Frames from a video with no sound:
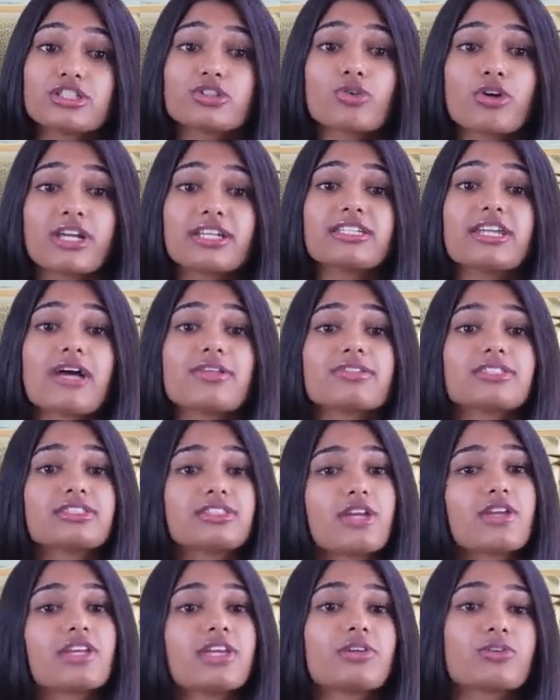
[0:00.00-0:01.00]
trade
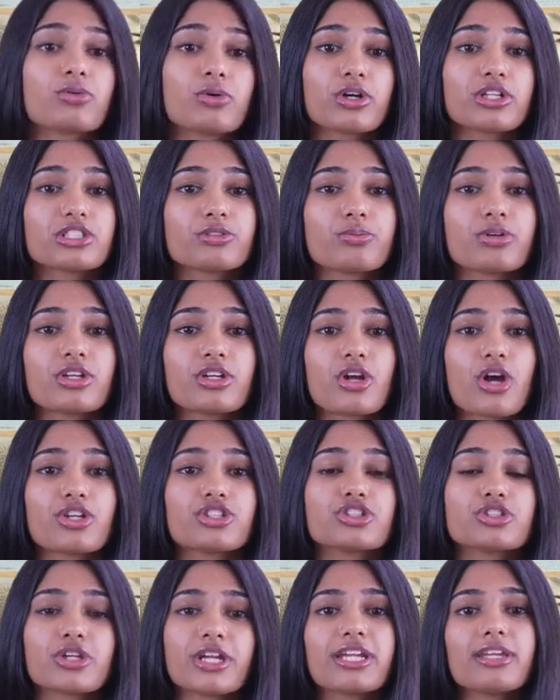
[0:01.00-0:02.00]
deficit in goods with a
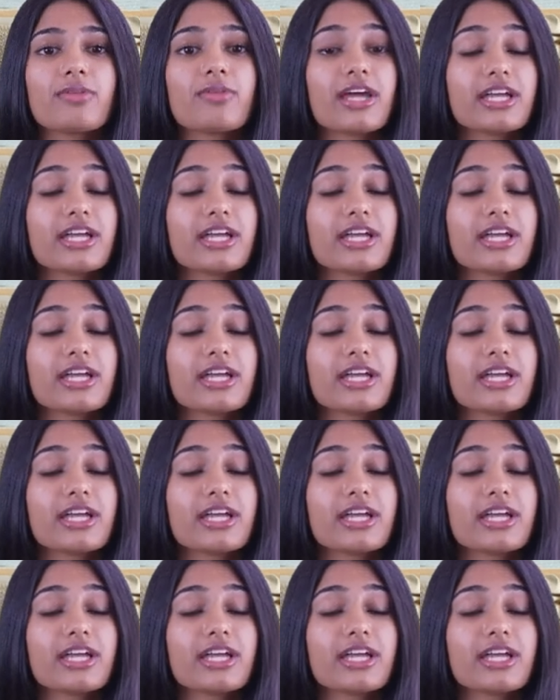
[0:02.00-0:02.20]
country